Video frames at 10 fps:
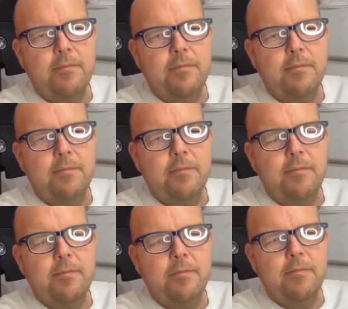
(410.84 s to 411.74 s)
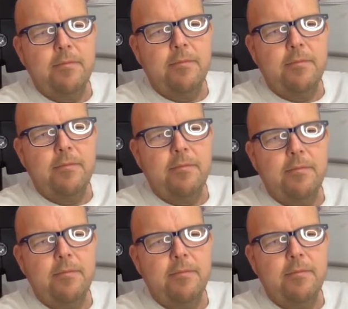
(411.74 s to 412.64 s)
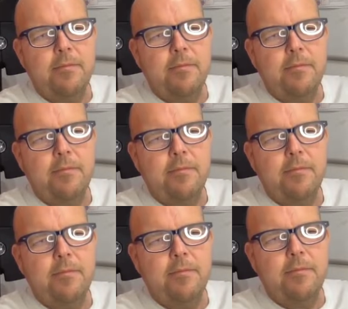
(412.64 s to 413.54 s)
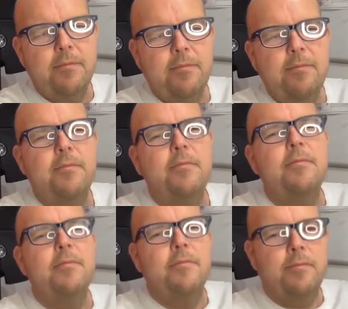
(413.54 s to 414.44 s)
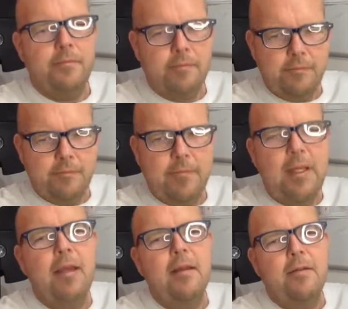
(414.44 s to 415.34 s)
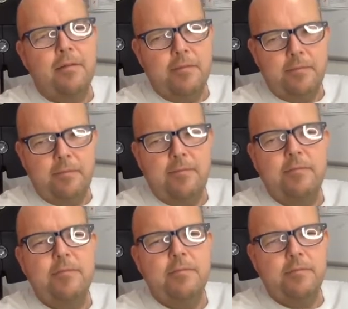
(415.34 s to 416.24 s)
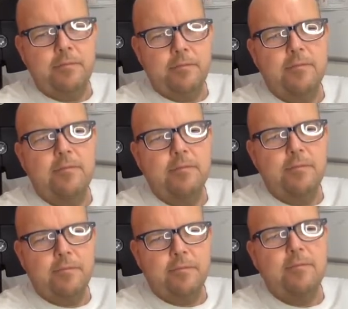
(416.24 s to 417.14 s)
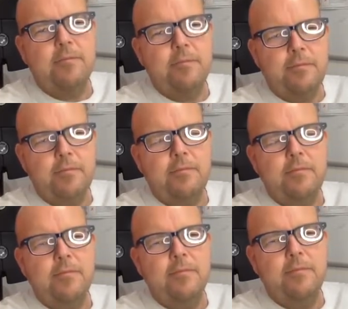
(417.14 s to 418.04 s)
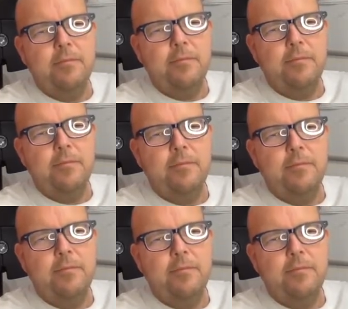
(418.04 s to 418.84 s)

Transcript: No words are spoken by the person on screen.